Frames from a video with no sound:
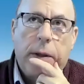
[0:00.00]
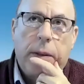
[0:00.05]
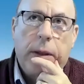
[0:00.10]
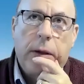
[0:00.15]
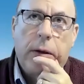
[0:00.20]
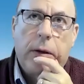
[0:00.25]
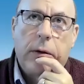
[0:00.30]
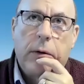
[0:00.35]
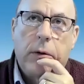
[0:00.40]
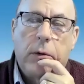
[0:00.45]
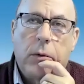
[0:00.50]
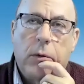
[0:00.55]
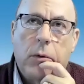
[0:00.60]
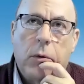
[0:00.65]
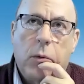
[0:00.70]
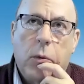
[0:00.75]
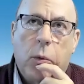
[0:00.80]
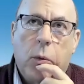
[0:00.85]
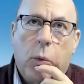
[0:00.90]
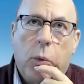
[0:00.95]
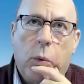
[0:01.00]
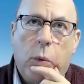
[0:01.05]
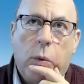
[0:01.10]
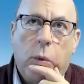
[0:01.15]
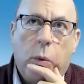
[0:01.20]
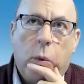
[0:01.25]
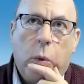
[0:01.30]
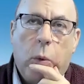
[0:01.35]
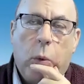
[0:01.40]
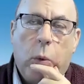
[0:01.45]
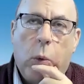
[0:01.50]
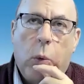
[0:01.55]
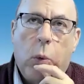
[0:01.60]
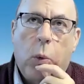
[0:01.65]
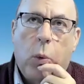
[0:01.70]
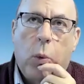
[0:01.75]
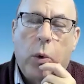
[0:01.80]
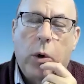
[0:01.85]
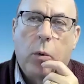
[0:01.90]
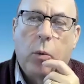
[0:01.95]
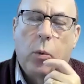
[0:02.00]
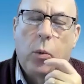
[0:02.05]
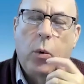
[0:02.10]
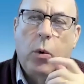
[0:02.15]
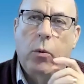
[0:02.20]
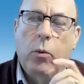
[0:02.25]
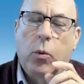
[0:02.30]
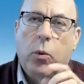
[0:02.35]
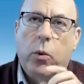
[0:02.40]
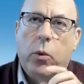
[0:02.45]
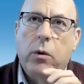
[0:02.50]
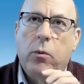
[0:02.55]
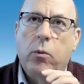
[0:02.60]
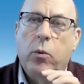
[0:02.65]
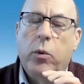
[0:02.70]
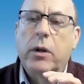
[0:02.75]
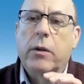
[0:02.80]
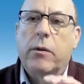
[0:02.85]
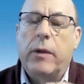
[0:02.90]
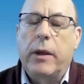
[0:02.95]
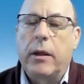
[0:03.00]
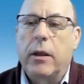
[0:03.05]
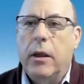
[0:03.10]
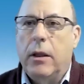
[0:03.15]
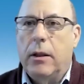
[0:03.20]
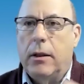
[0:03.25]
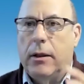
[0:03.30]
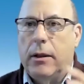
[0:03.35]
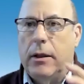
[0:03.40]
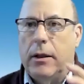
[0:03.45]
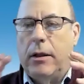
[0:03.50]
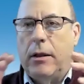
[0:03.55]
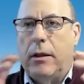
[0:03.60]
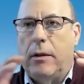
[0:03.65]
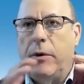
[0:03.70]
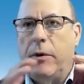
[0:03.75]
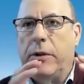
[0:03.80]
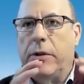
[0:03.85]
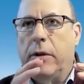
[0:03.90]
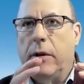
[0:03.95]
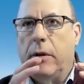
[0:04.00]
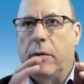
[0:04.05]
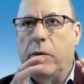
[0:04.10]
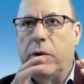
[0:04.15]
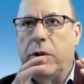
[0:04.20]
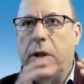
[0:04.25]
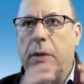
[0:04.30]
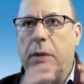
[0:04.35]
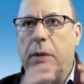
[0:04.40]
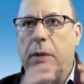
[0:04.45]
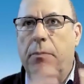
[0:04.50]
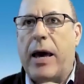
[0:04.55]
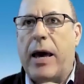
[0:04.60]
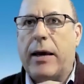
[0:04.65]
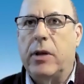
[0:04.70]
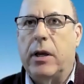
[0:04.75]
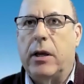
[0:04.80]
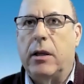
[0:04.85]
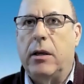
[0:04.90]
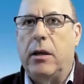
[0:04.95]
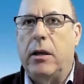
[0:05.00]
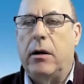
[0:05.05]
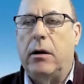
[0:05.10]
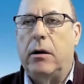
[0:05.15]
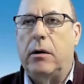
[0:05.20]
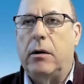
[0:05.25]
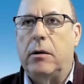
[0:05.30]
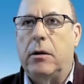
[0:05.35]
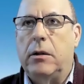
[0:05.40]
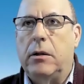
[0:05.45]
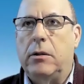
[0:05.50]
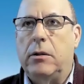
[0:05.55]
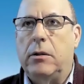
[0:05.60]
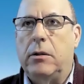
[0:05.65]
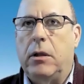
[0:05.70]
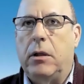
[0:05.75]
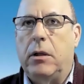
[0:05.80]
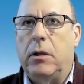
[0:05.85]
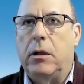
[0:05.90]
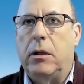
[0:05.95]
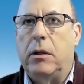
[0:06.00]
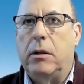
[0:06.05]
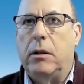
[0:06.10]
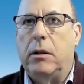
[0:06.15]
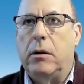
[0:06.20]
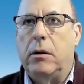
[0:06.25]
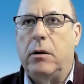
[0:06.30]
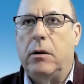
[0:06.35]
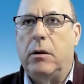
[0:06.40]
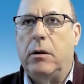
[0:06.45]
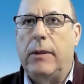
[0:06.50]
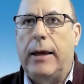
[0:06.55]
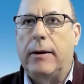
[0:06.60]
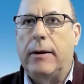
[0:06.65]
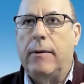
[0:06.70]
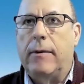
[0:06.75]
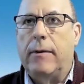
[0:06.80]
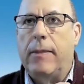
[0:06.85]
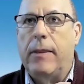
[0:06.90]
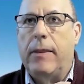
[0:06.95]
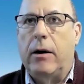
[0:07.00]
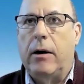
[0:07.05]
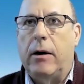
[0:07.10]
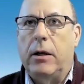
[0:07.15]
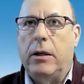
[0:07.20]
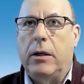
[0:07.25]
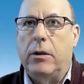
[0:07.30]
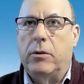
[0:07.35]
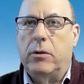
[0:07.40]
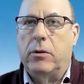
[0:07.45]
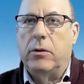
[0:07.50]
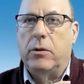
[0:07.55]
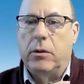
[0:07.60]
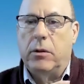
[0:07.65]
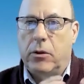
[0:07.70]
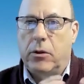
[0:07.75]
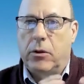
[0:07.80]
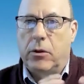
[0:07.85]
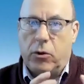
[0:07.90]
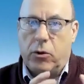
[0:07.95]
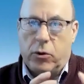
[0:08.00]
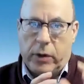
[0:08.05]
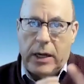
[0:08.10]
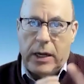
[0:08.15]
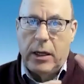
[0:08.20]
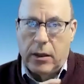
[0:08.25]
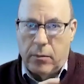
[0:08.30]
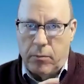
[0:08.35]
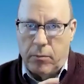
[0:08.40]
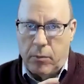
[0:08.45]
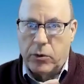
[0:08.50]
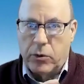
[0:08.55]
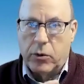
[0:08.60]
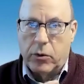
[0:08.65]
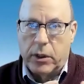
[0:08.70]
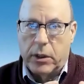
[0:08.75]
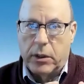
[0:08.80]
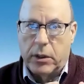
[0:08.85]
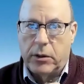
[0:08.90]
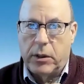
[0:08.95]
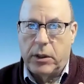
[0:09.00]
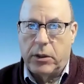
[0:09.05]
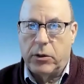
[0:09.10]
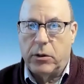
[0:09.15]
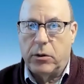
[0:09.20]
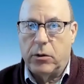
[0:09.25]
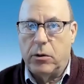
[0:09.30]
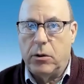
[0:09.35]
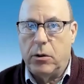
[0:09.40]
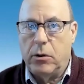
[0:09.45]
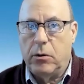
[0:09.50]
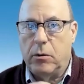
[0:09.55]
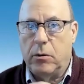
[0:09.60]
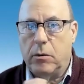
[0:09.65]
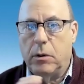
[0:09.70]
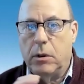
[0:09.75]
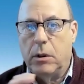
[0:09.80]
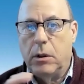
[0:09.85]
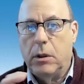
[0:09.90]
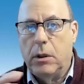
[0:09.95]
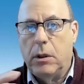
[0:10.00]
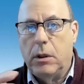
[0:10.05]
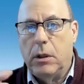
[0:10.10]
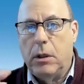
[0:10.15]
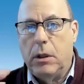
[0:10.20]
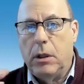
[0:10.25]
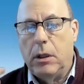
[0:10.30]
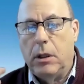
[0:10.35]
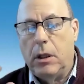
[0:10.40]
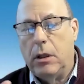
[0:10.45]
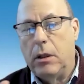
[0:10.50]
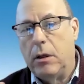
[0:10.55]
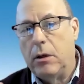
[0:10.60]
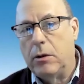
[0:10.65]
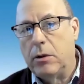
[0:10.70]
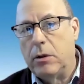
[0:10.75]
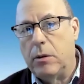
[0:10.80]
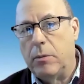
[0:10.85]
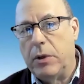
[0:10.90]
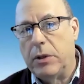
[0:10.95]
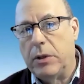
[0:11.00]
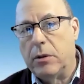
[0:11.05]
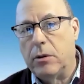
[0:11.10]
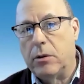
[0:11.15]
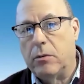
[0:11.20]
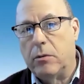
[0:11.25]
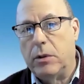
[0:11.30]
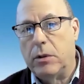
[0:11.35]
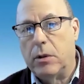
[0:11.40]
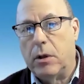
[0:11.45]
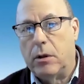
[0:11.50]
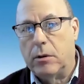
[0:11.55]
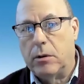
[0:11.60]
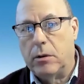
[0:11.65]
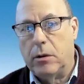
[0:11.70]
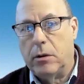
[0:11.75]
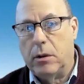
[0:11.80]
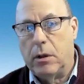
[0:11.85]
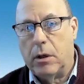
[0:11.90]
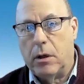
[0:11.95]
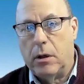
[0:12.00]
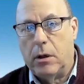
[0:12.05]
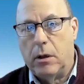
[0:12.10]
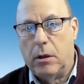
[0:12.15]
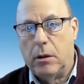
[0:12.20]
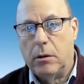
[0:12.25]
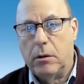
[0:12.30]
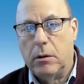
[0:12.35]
think one of the things, let me step back a second here, and that there is the training that most organizations do, and then there's the business results that occur,